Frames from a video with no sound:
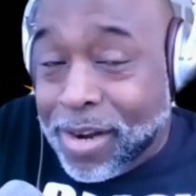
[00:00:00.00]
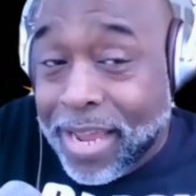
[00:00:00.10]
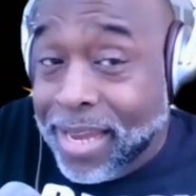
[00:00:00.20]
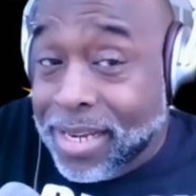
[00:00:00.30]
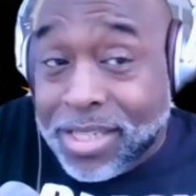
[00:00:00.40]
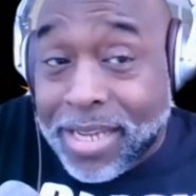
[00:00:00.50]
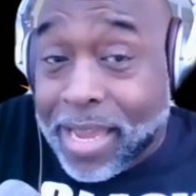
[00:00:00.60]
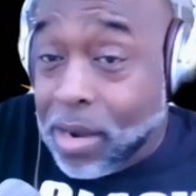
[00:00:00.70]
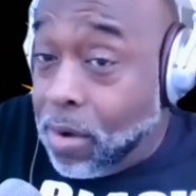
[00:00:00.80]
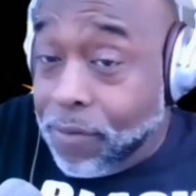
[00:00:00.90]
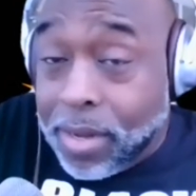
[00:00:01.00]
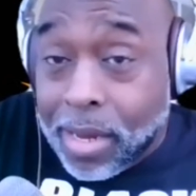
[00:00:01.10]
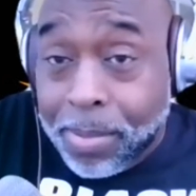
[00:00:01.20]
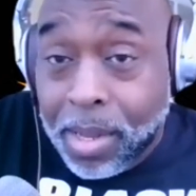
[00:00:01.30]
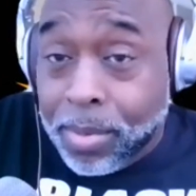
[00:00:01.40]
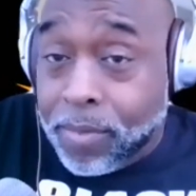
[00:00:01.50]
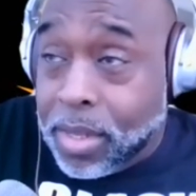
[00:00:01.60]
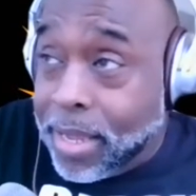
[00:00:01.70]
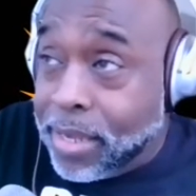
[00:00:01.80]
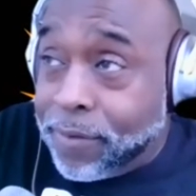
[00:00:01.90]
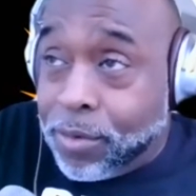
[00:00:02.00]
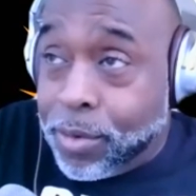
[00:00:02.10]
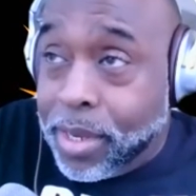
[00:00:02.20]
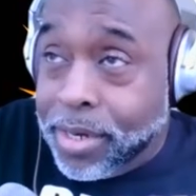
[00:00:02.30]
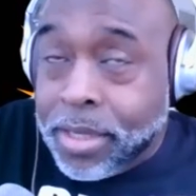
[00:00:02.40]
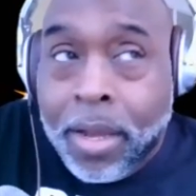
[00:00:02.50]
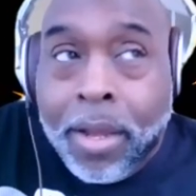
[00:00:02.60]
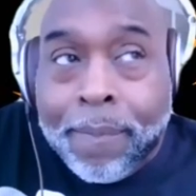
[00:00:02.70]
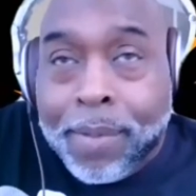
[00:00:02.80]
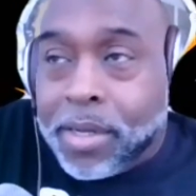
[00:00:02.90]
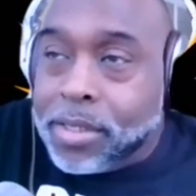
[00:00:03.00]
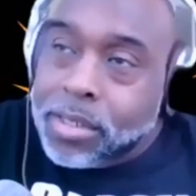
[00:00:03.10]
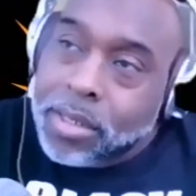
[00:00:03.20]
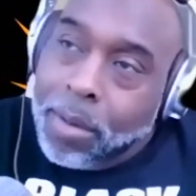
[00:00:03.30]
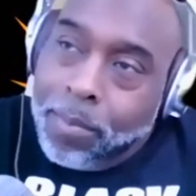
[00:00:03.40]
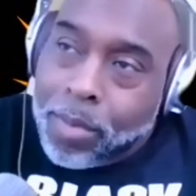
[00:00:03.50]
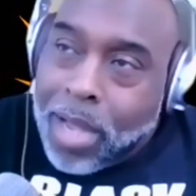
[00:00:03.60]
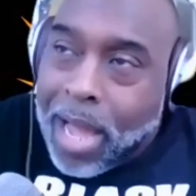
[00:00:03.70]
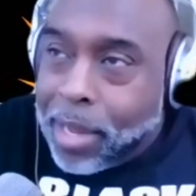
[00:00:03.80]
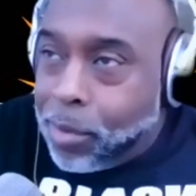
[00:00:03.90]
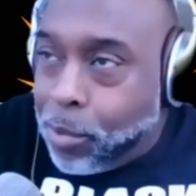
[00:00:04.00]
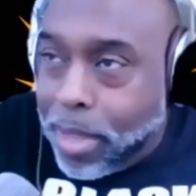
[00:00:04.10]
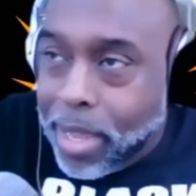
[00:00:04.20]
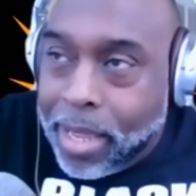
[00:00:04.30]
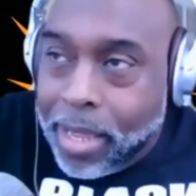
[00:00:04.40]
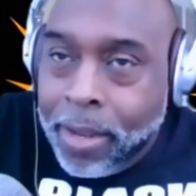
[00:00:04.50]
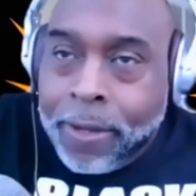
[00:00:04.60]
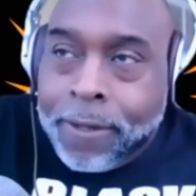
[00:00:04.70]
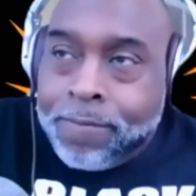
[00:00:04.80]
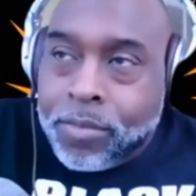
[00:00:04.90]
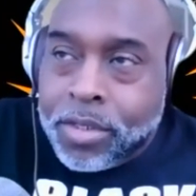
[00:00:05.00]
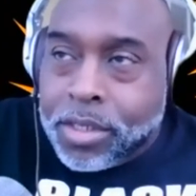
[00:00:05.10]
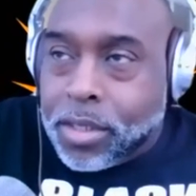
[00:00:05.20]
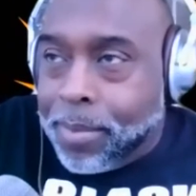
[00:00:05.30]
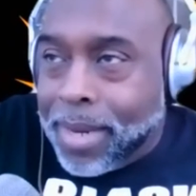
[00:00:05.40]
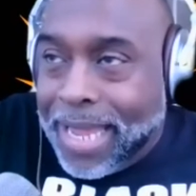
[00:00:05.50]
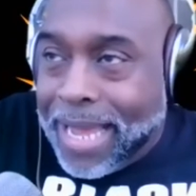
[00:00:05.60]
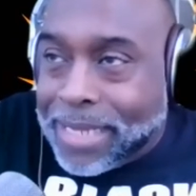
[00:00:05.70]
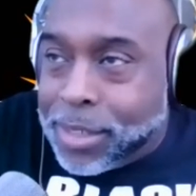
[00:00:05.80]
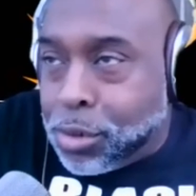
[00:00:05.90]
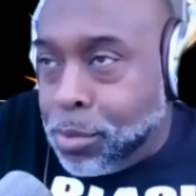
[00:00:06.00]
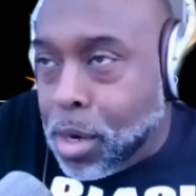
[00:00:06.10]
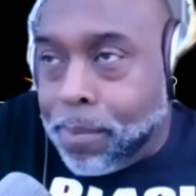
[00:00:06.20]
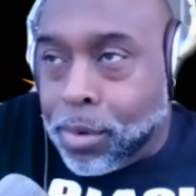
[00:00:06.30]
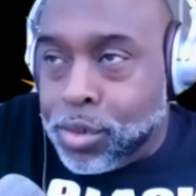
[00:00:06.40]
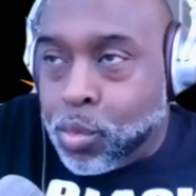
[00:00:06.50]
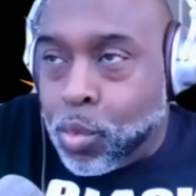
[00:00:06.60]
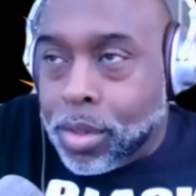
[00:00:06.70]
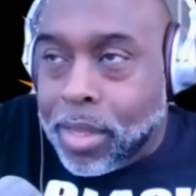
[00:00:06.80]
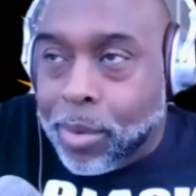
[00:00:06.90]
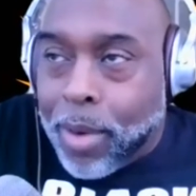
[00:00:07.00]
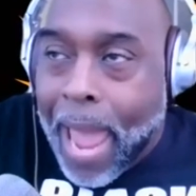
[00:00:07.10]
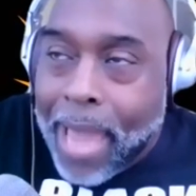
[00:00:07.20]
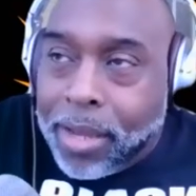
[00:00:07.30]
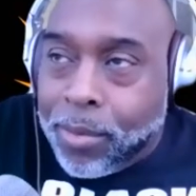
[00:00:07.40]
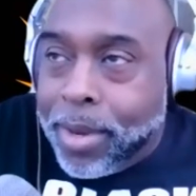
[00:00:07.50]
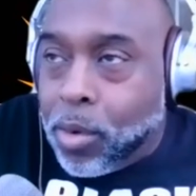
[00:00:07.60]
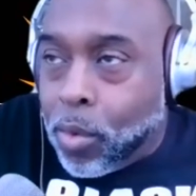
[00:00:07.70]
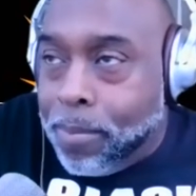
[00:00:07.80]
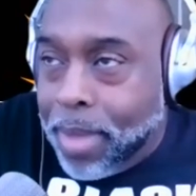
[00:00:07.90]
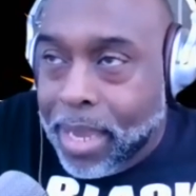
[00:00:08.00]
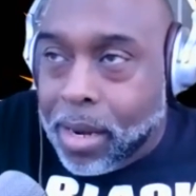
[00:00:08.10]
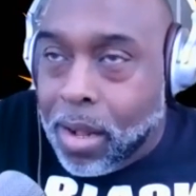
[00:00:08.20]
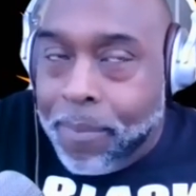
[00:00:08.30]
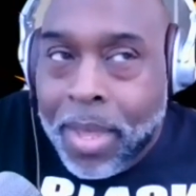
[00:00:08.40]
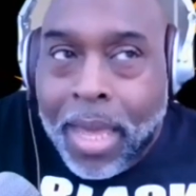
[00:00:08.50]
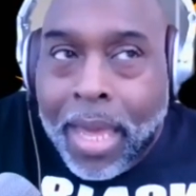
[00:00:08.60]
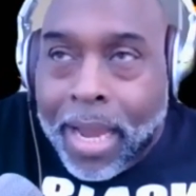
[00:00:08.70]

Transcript: And I had to check an awful lot of people over the last 4 years because some kind of way, somebody got some numbers, whether they were accurate or made up.